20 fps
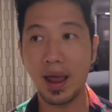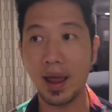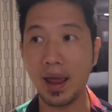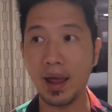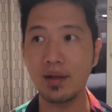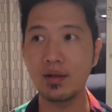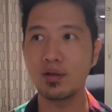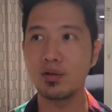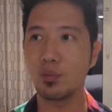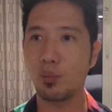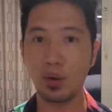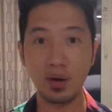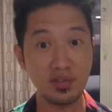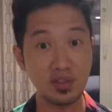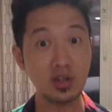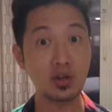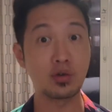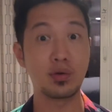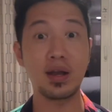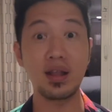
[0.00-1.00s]
And one
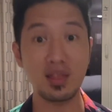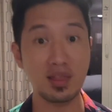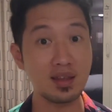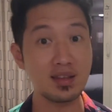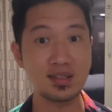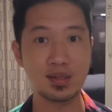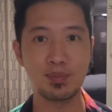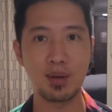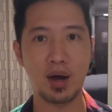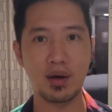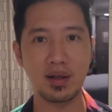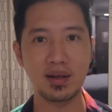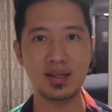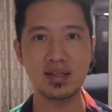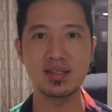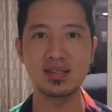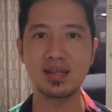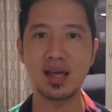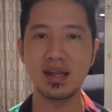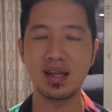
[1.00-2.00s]
of the great things about it
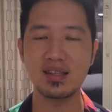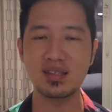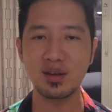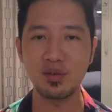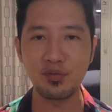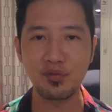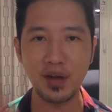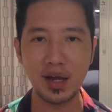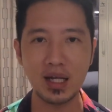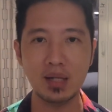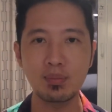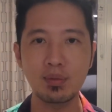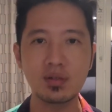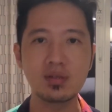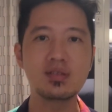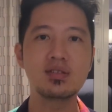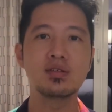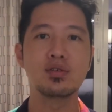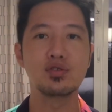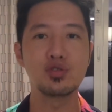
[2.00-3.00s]
is that it's
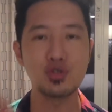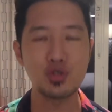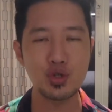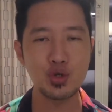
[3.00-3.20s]
available till